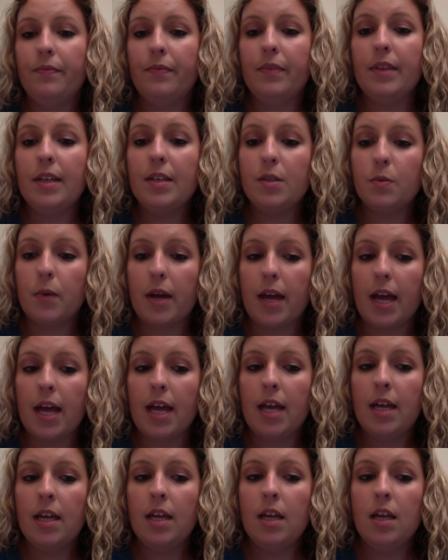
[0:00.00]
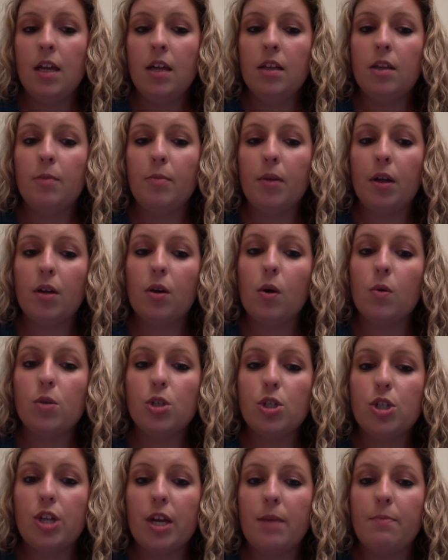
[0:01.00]
This way, the blood
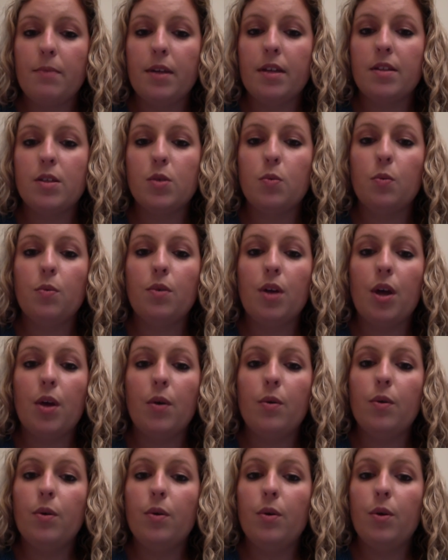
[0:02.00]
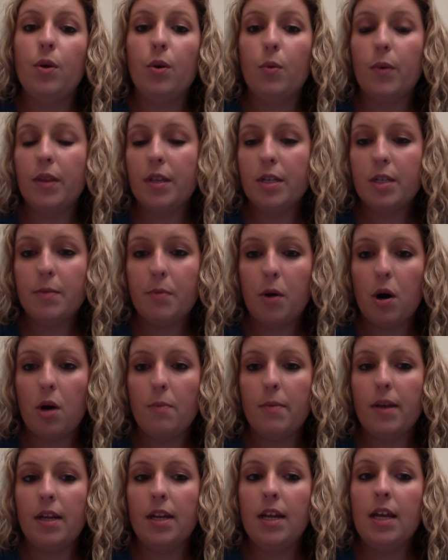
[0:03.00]
culture champions will know who in the
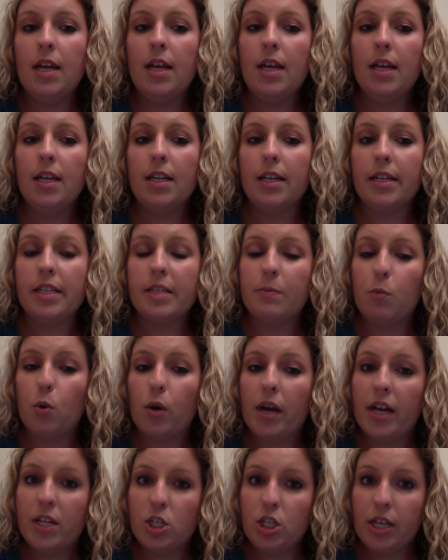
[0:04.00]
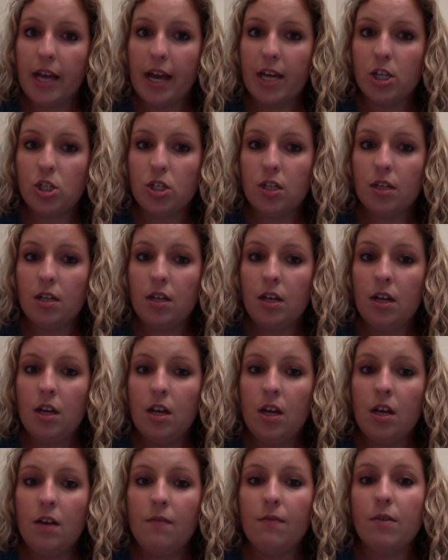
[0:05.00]
department needs more education
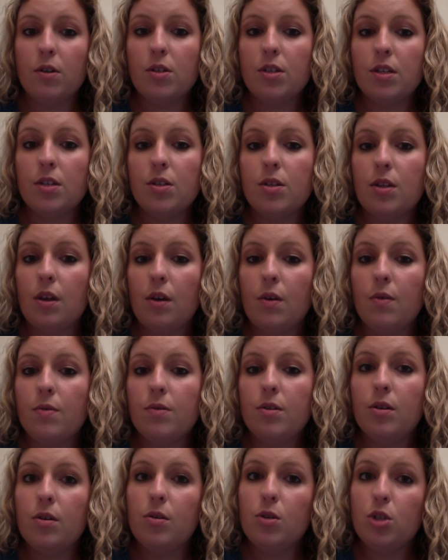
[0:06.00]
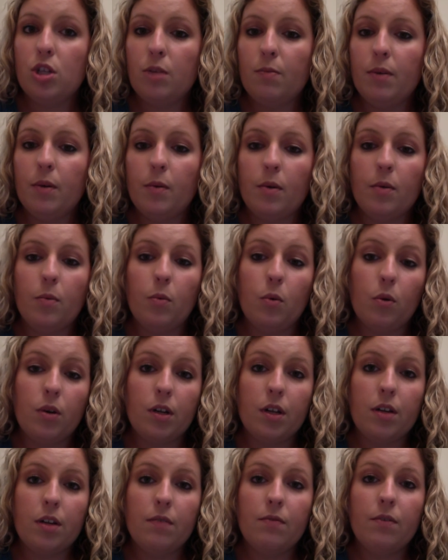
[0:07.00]
versus those who should be
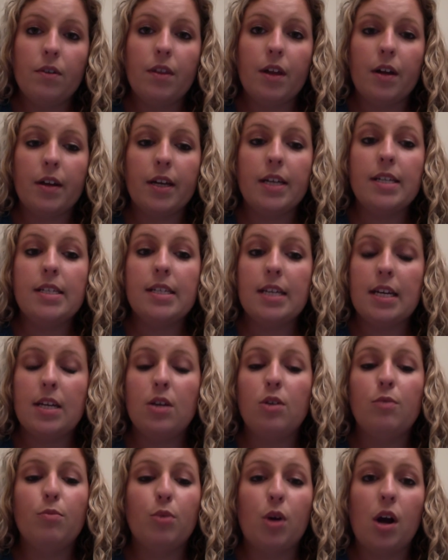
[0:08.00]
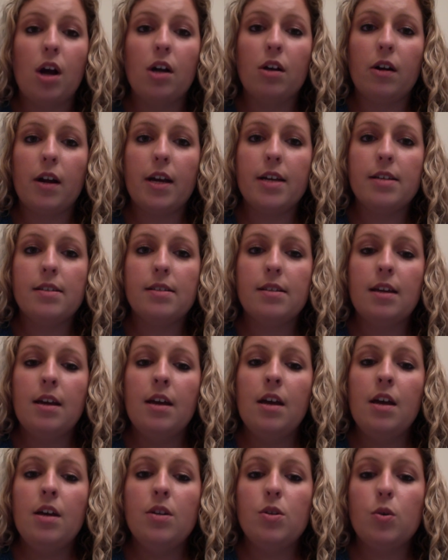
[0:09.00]
rewarded for their continued progress
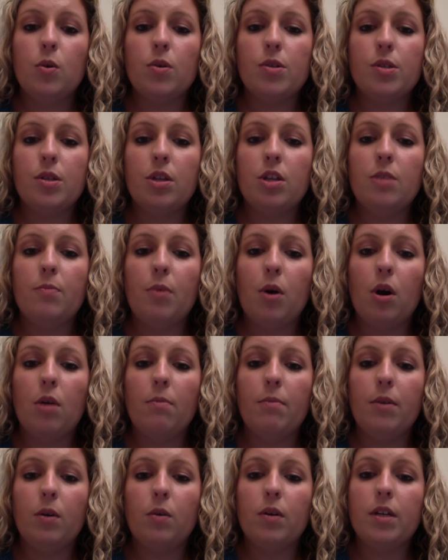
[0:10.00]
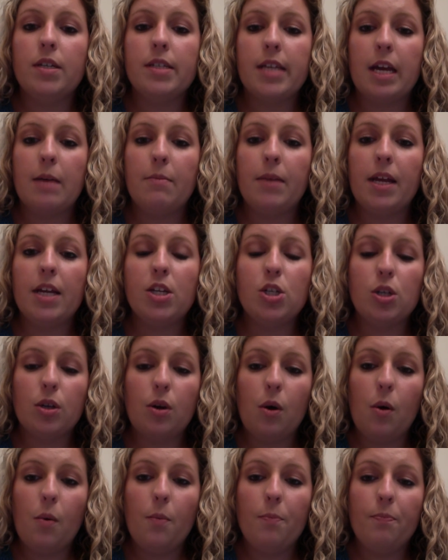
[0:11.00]
towards the departmental contamination
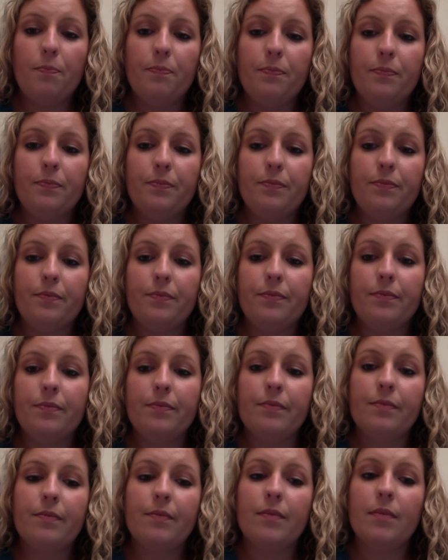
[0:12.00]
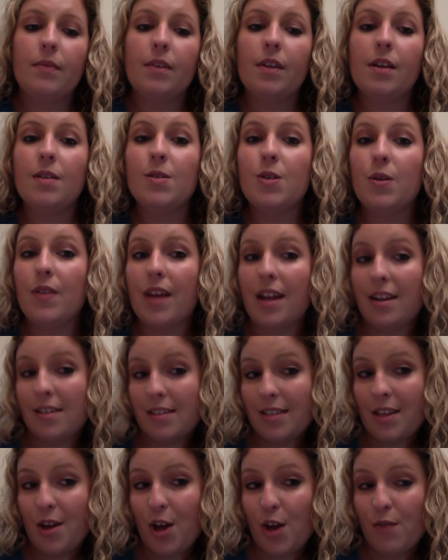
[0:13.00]
goal. So that
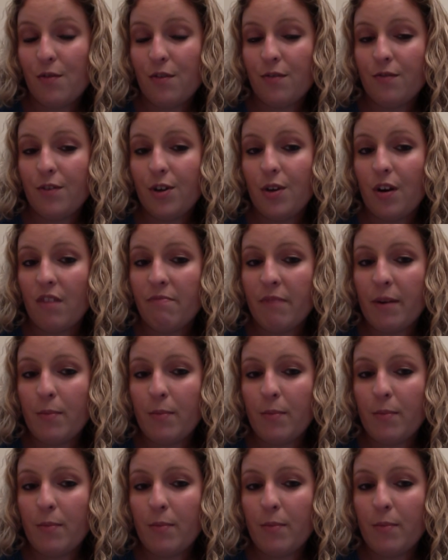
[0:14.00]
is the overview of my